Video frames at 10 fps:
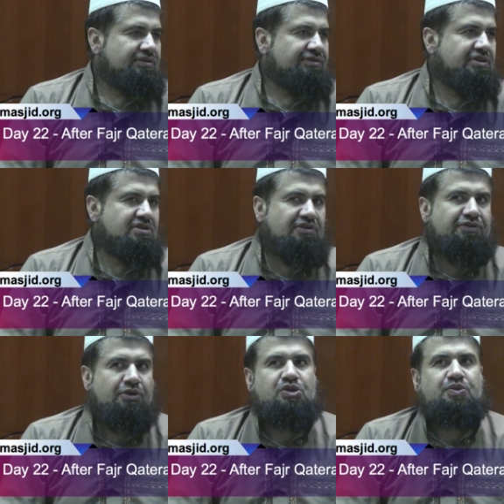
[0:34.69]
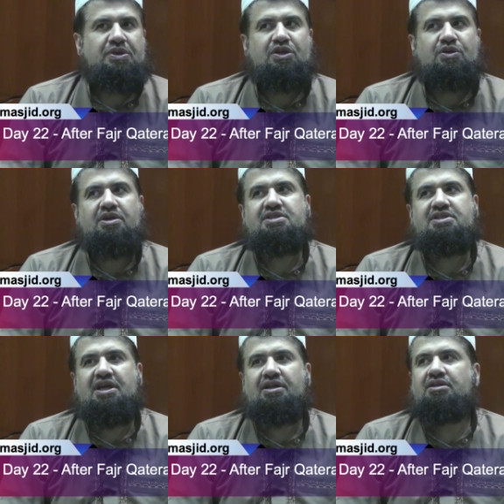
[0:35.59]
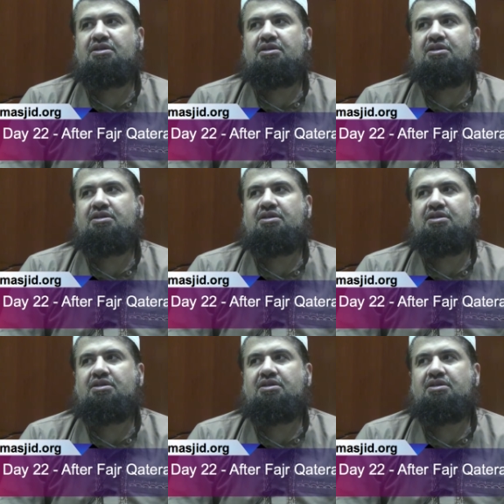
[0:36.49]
first and foremost, we need to understand